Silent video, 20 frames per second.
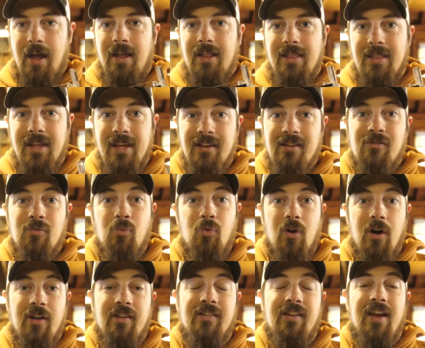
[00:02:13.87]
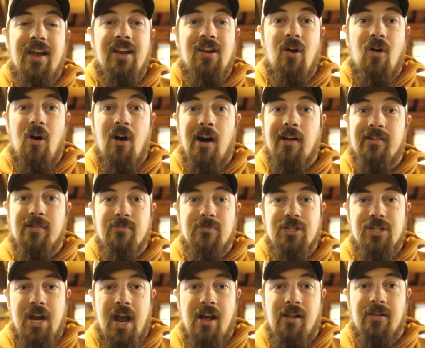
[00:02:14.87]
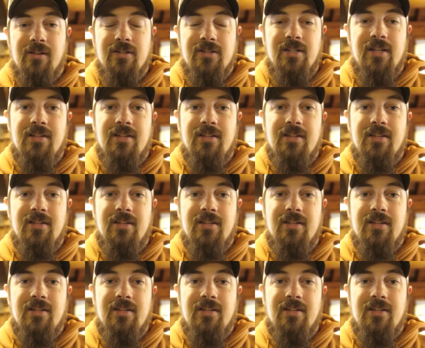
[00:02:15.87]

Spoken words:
This was an awesome challenge.